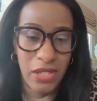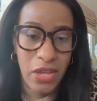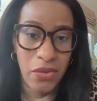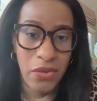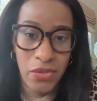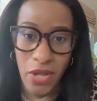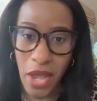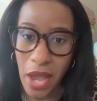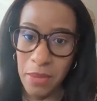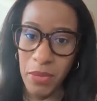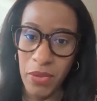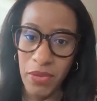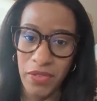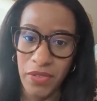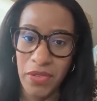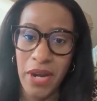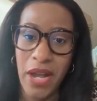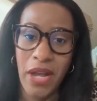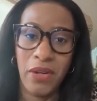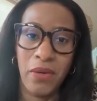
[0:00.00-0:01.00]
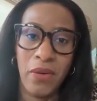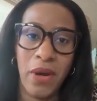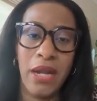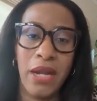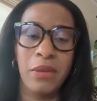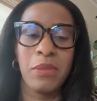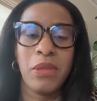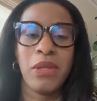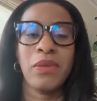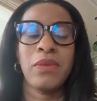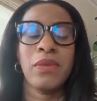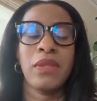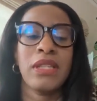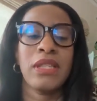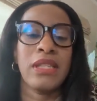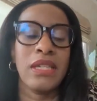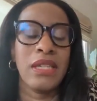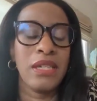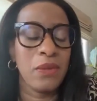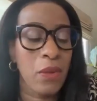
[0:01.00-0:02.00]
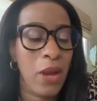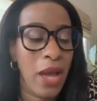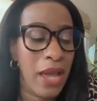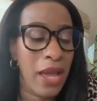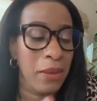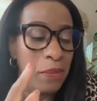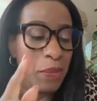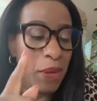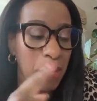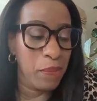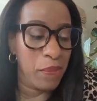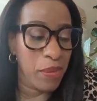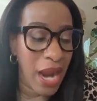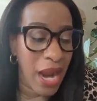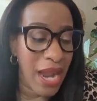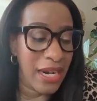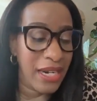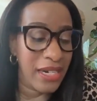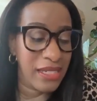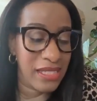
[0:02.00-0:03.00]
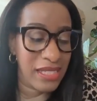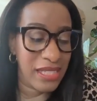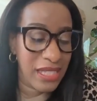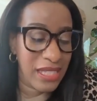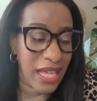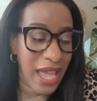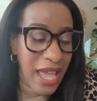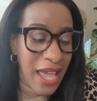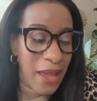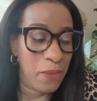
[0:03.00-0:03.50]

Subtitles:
So I moved around quite a bit with EY. But prior to that,